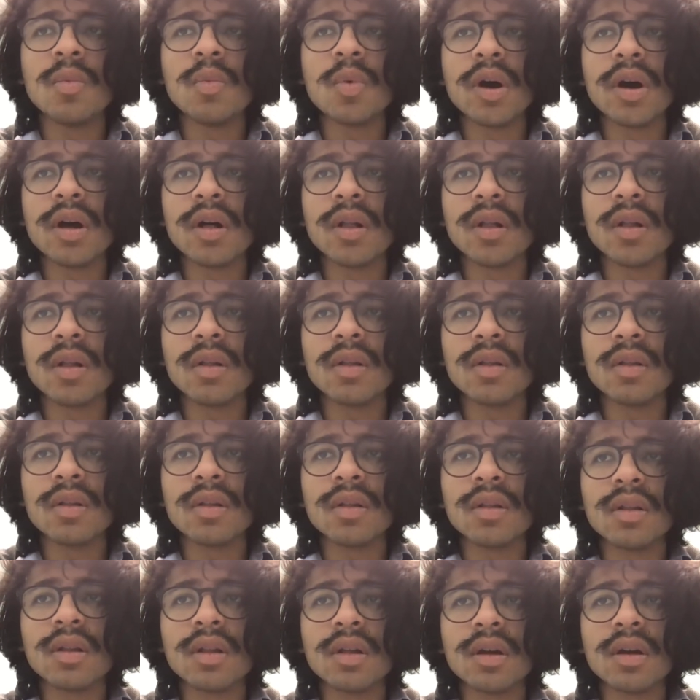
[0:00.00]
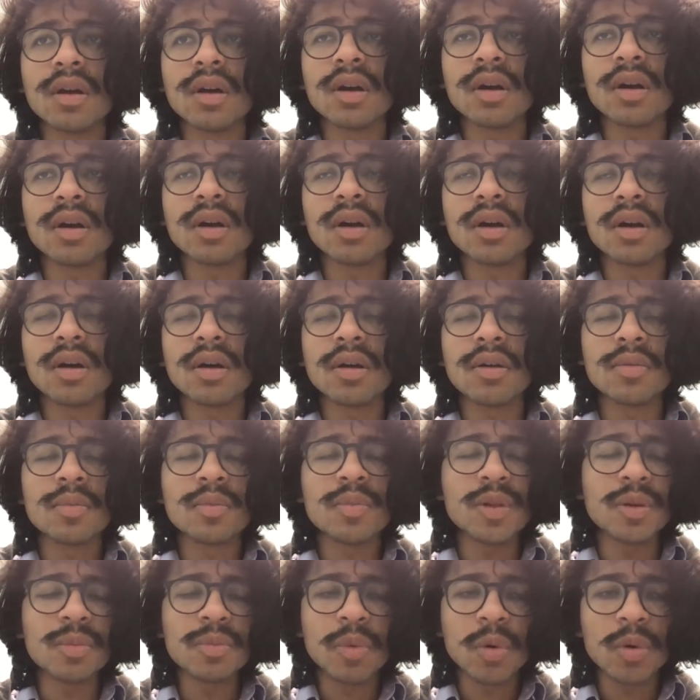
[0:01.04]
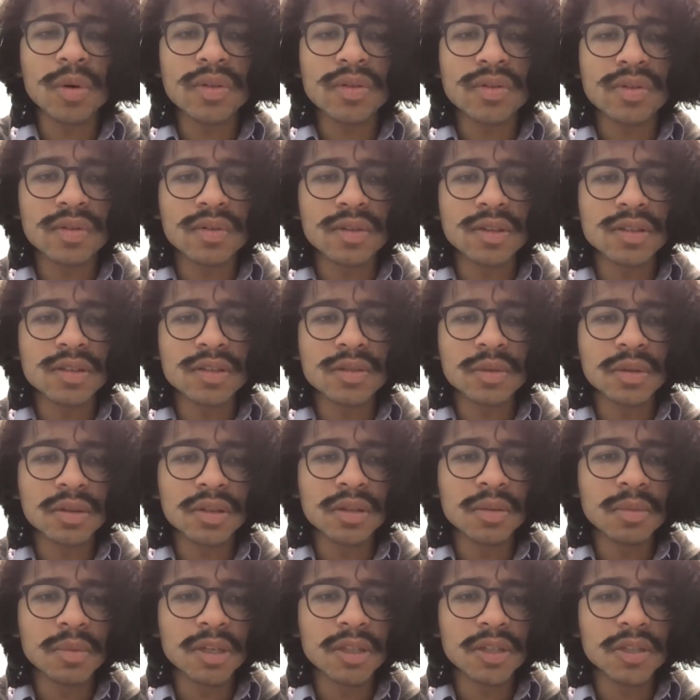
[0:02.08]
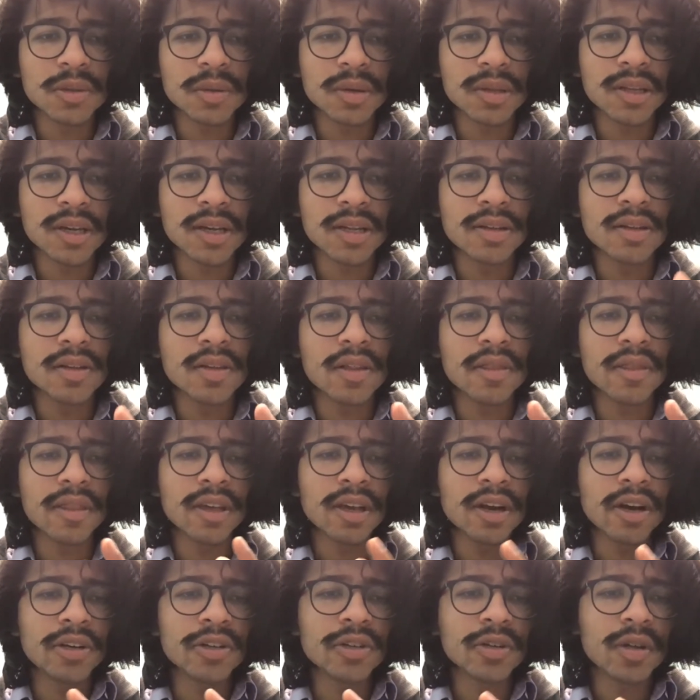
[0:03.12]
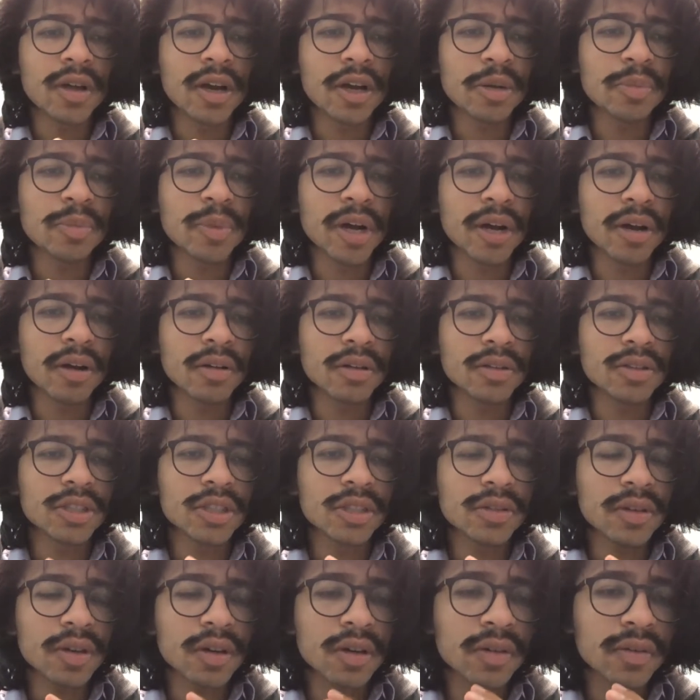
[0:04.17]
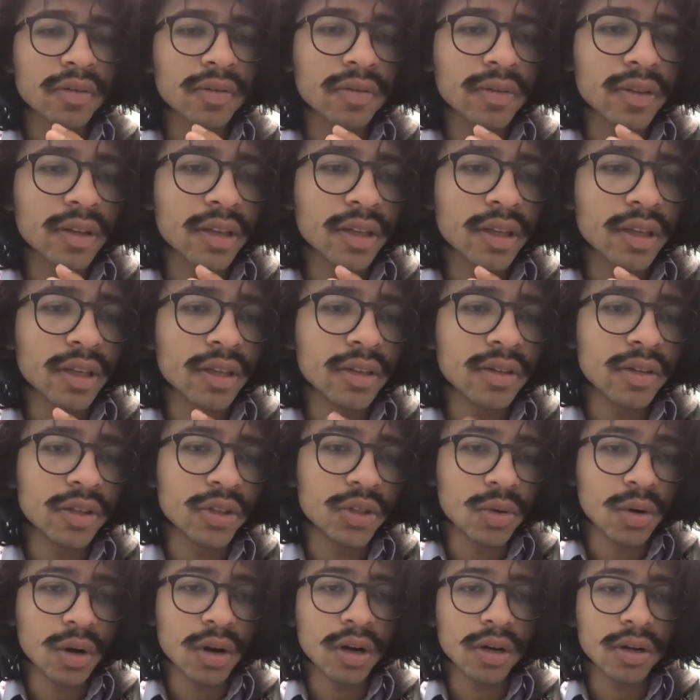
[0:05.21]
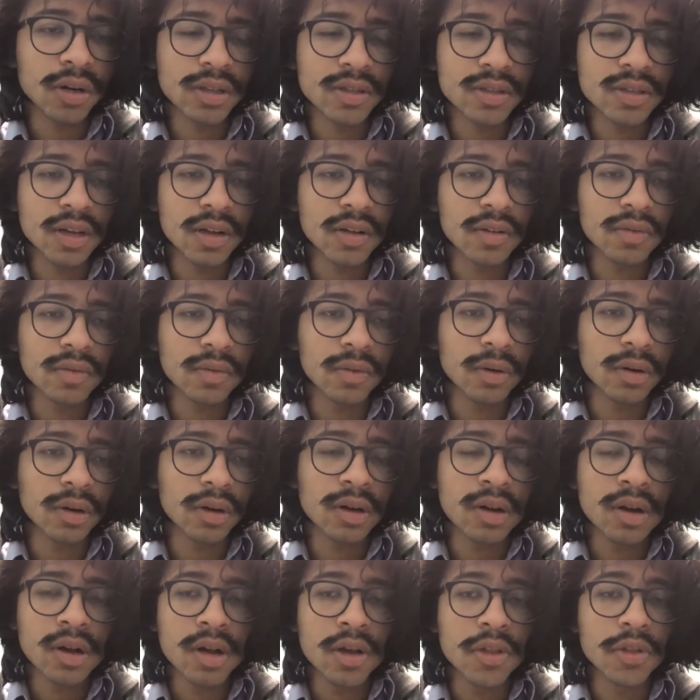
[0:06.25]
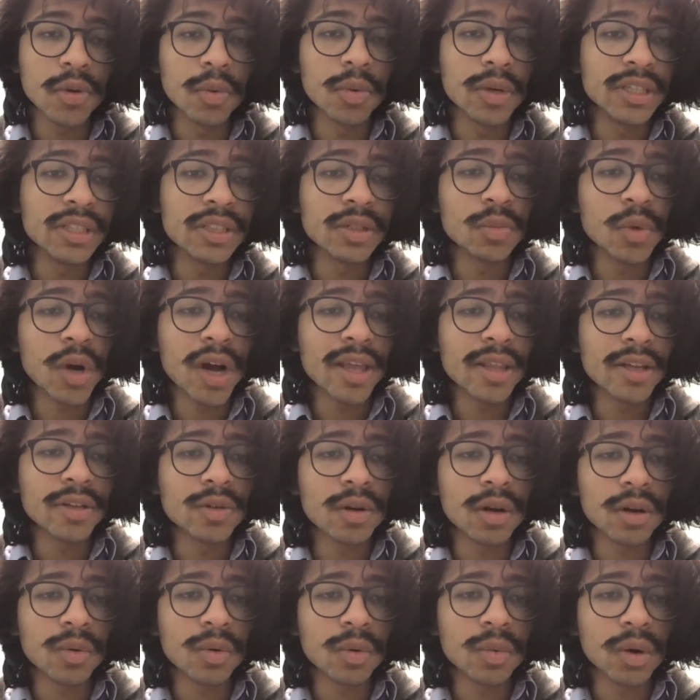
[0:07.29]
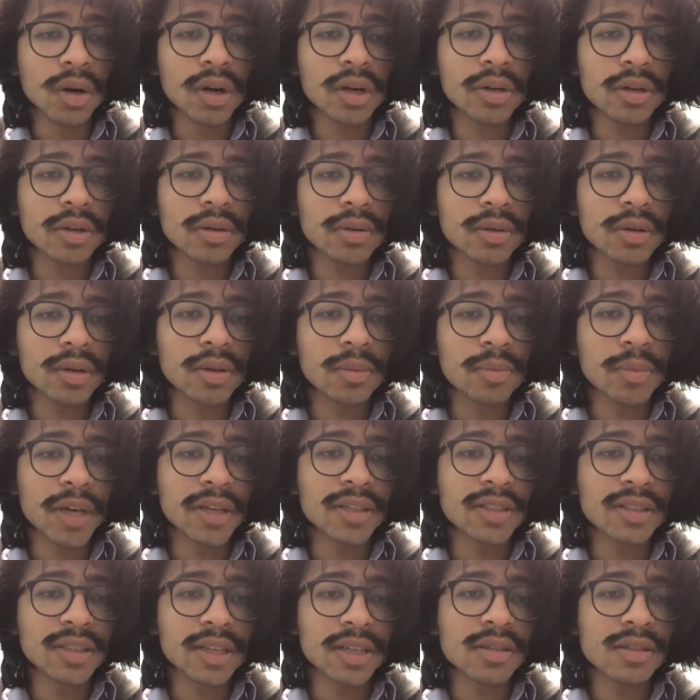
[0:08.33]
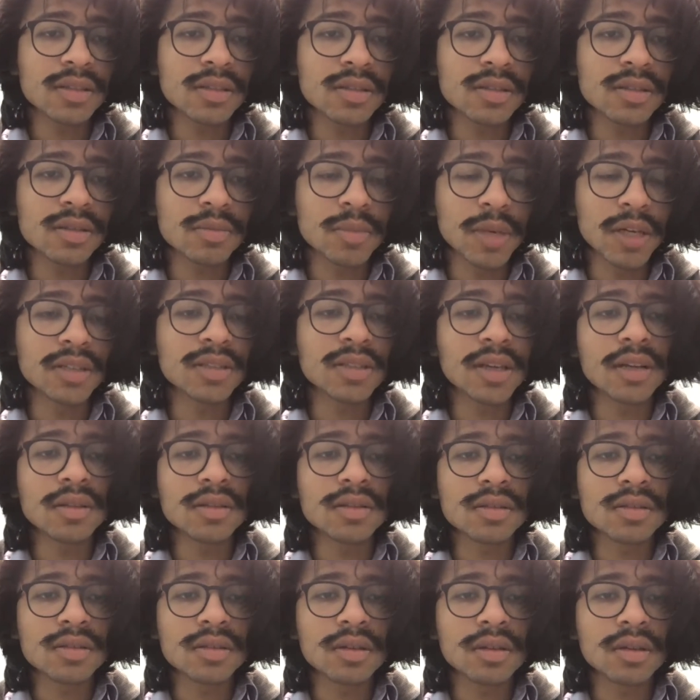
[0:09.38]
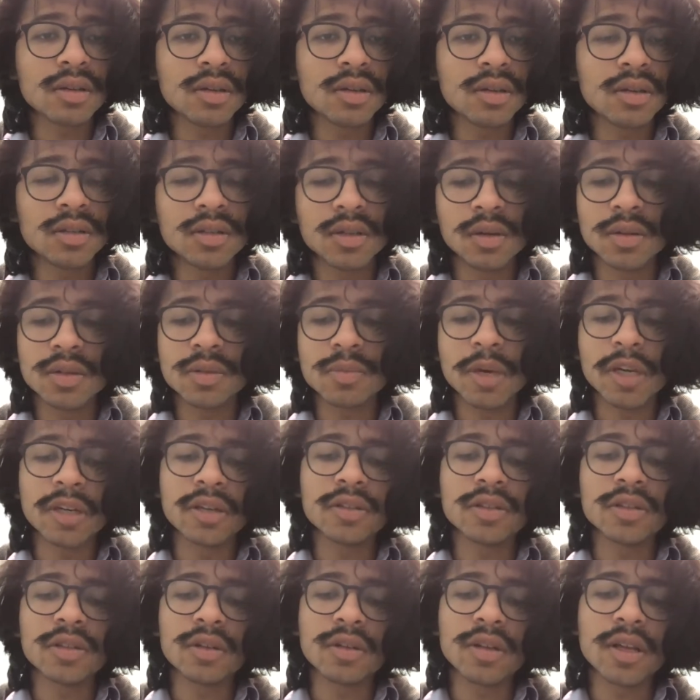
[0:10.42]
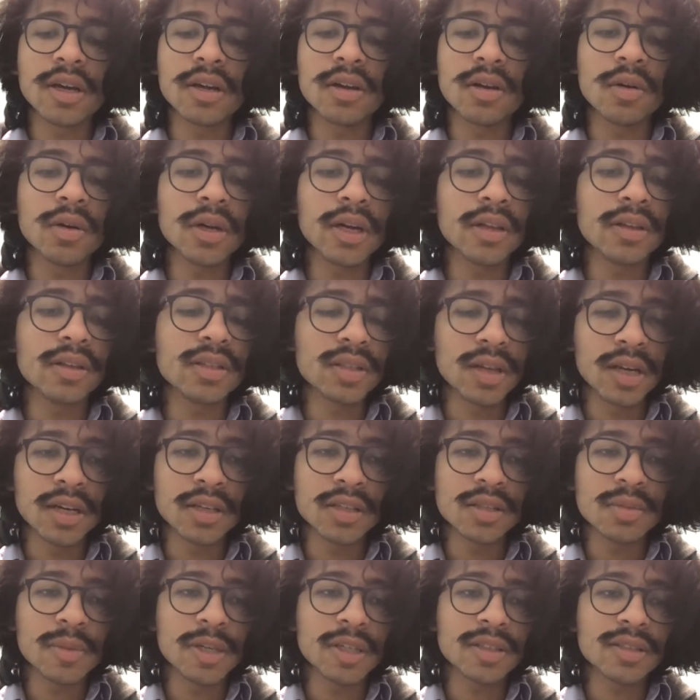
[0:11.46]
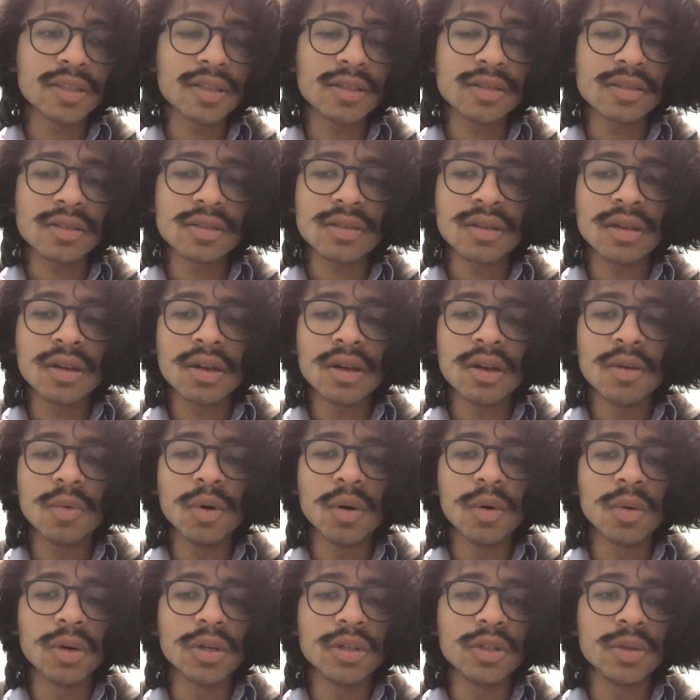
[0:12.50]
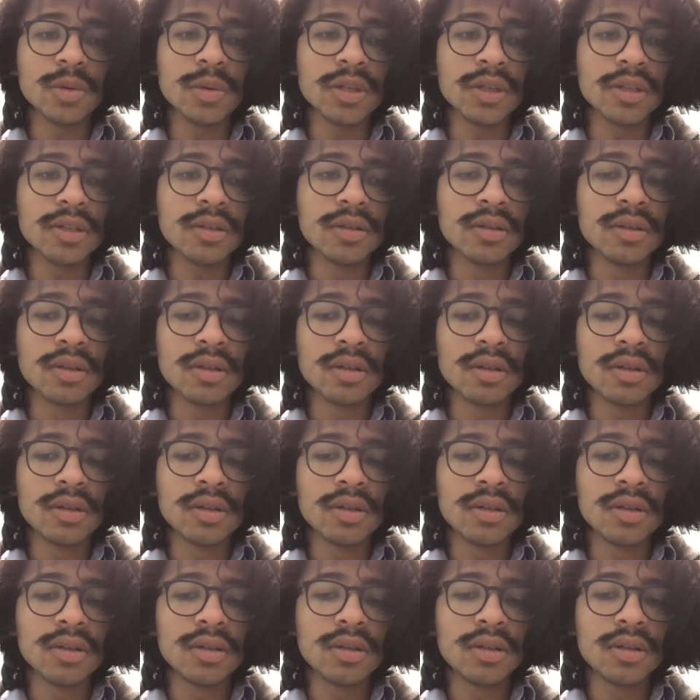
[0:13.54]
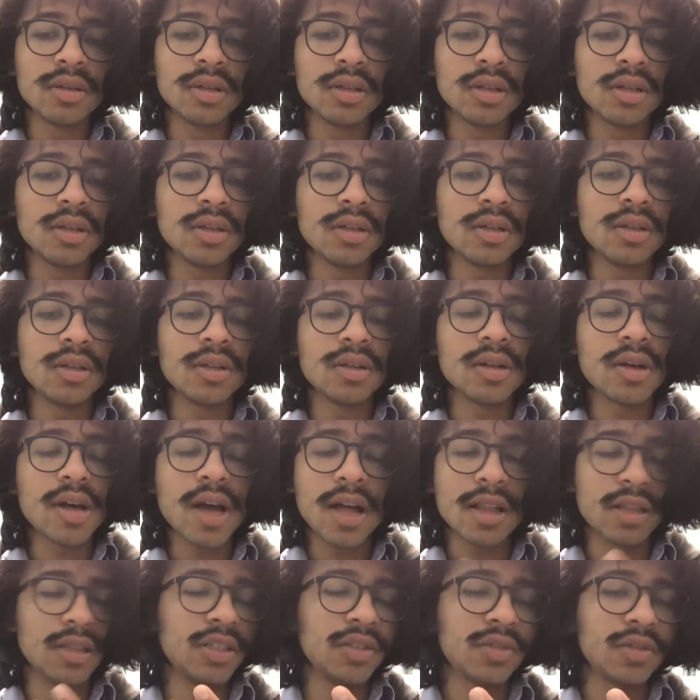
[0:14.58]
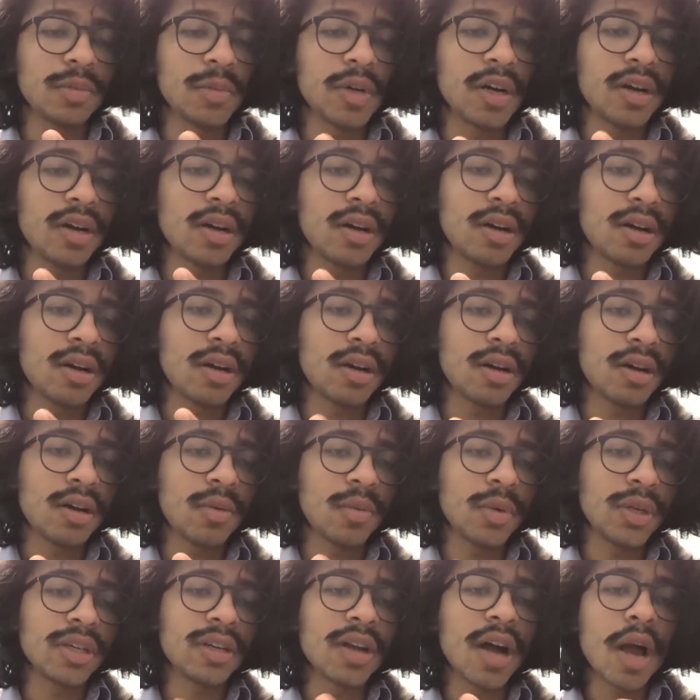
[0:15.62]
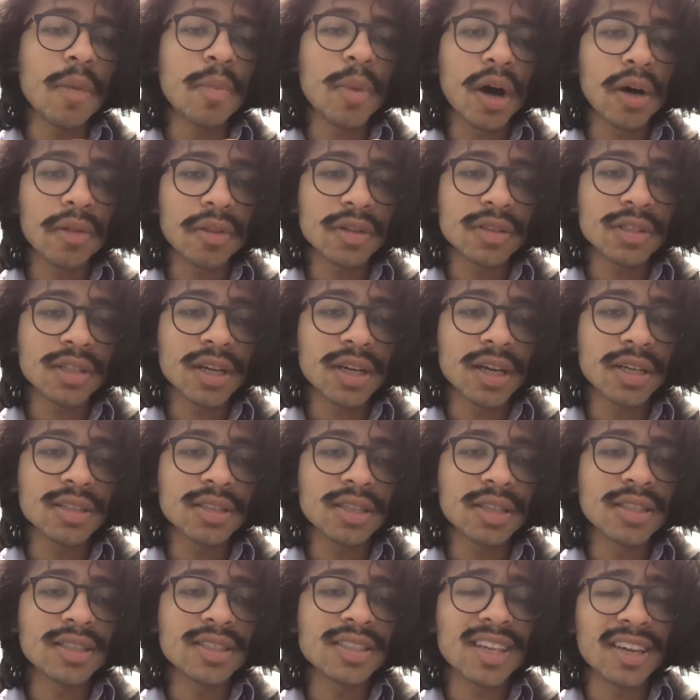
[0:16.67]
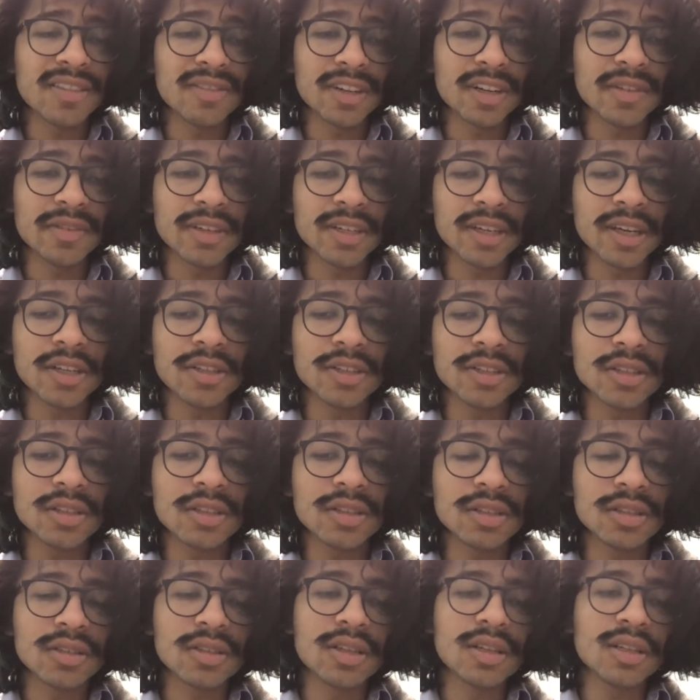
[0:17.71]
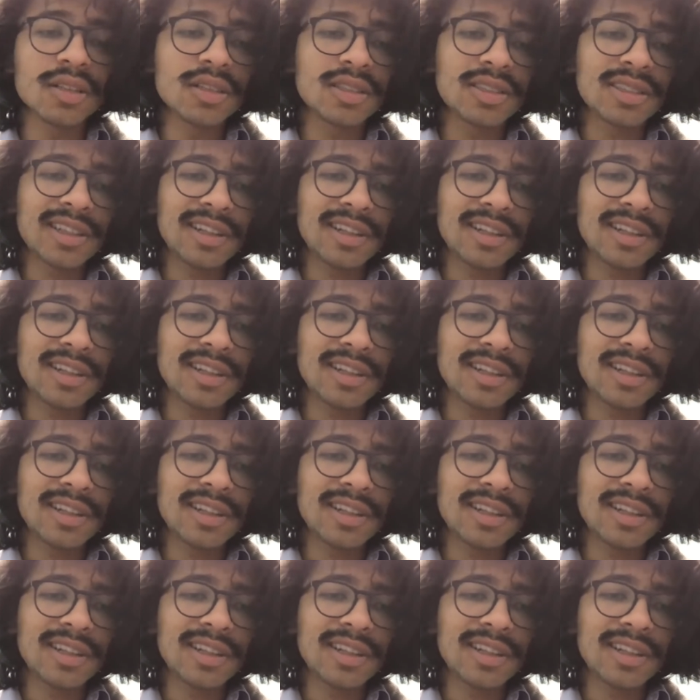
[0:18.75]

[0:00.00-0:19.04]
Well, the importance of it is really to make sure that the underlying biology of the drug itself, or the reason why the drug would work, makes sense. So it's making sure that, okay, the science makes sense, what we're doing, at least from we can hypothesize that it's safe and efficacious, and thus